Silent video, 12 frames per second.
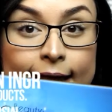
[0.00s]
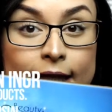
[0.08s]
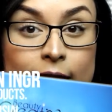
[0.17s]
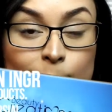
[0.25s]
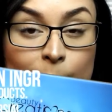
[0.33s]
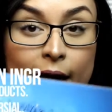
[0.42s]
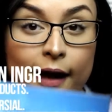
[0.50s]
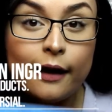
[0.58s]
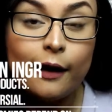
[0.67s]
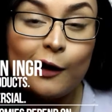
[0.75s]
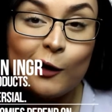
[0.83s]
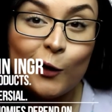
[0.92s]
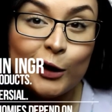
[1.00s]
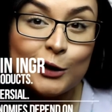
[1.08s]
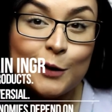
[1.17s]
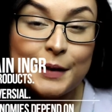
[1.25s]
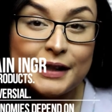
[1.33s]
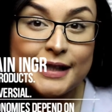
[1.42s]
this palette are going to
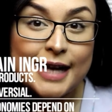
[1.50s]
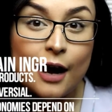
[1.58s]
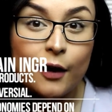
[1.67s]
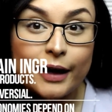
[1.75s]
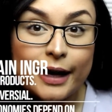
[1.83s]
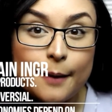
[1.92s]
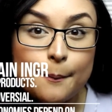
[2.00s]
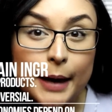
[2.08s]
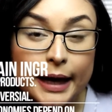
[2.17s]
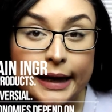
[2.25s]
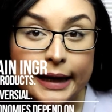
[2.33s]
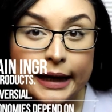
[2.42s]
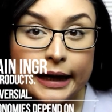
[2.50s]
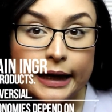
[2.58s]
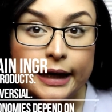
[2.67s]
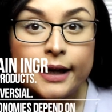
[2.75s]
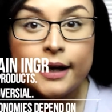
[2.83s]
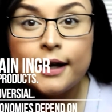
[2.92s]
be talc and
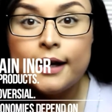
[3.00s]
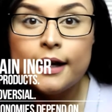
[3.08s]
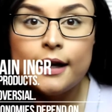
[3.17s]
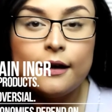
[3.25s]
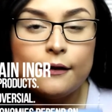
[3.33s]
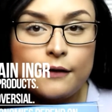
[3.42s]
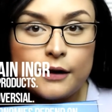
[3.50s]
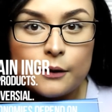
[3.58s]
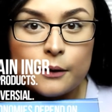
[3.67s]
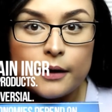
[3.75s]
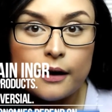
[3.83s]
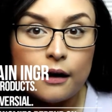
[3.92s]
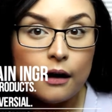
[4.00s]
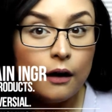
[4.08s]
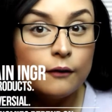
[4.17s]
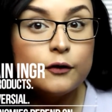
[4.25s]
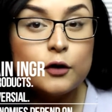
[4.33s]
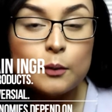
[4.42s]
mica. If you are not
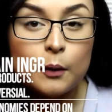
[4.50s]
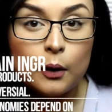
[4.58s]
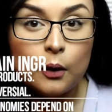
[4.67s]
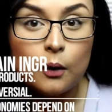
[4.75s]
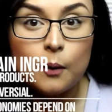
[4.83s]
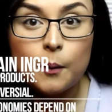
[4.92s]
comfortable